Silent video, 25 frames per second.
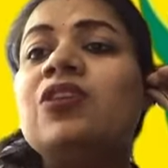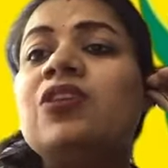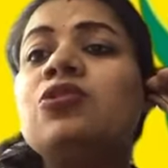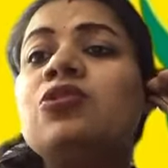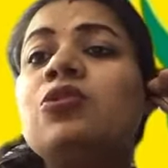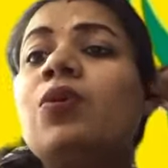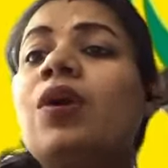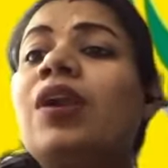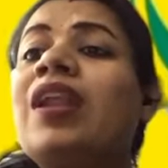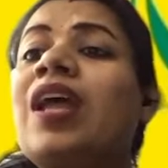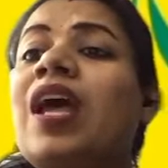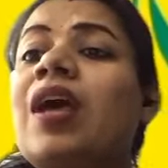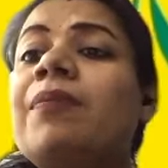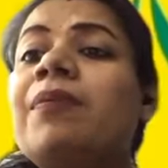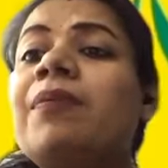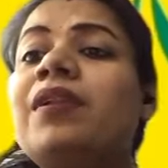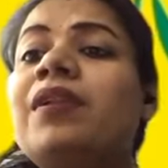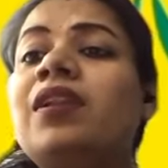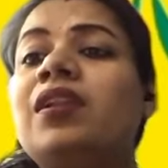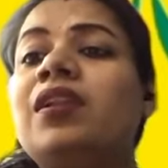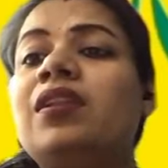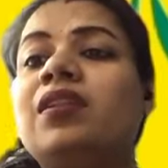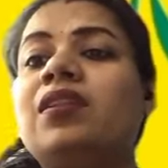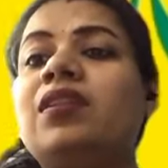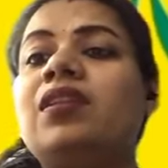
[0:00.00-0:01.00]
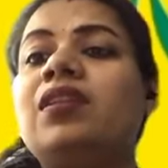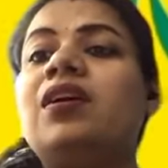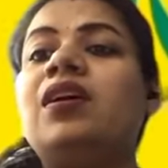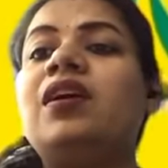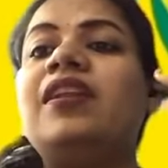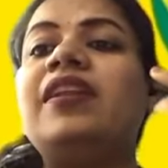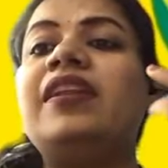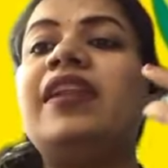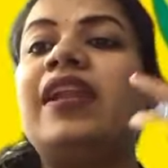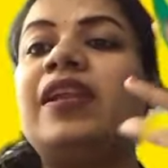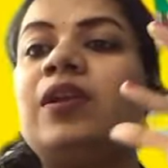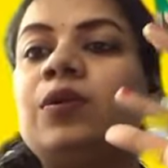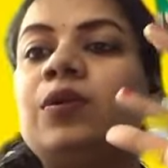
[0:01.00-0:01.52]
So what happened? The
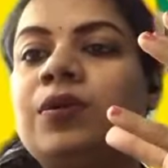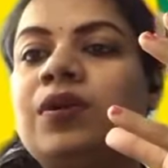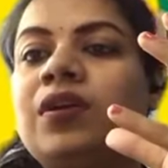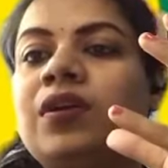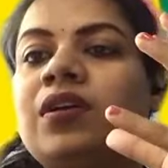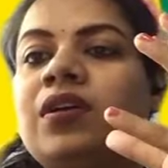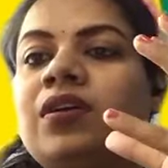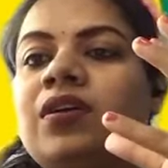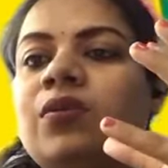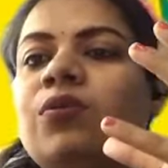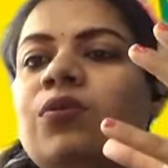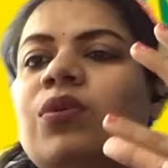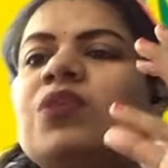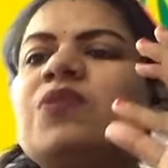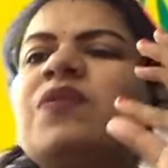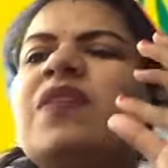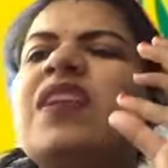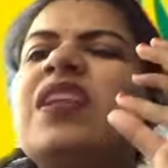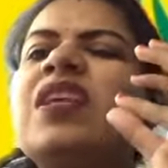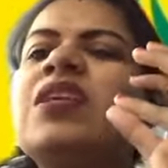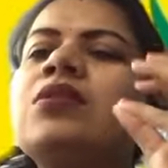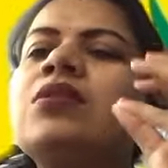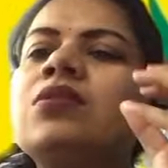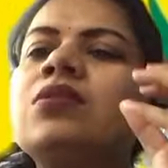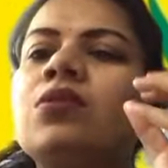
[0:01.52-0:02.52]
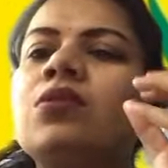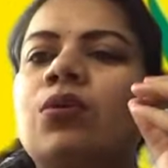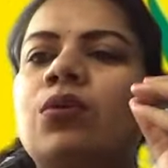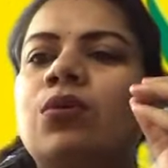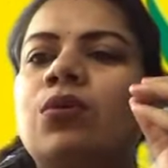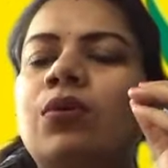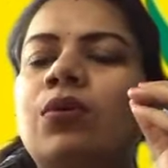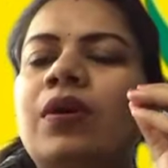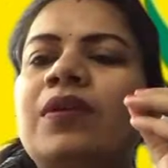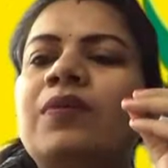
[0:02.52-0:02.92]
network was very slow.